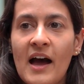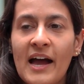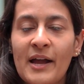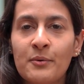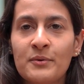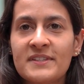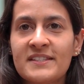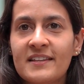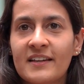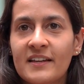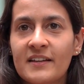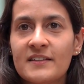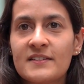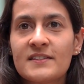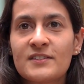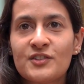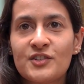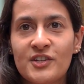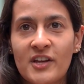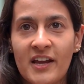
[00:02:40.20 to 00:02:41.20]
I would say
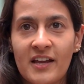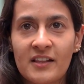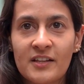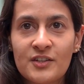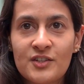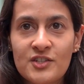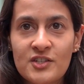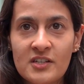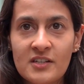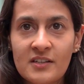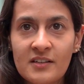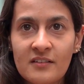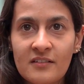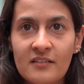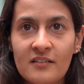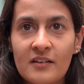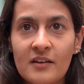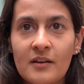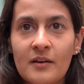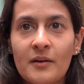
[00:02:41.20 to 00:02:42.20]
it's challenging,
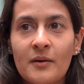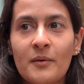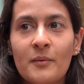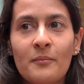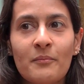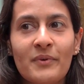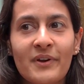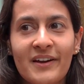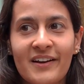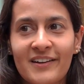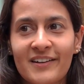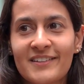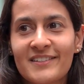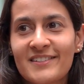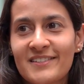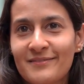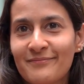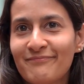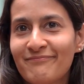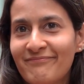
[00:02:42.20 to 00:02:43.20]
because
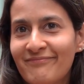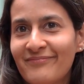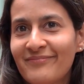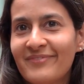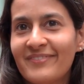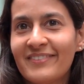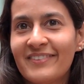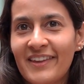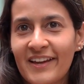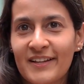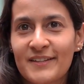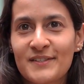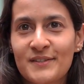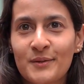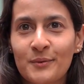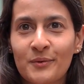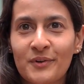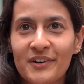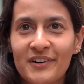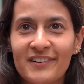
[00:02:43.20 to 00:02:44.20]
that's
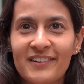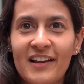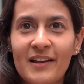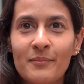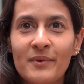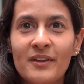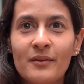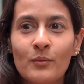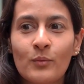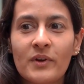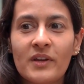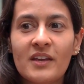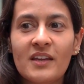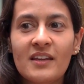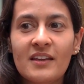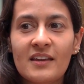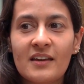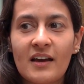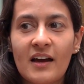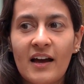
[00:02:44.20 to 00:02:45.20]
the word. I mean,
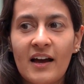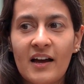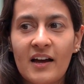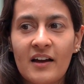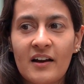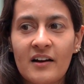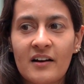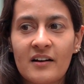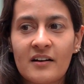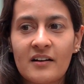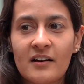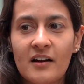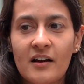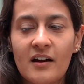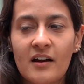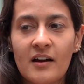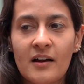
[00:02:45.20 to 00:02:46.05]
we are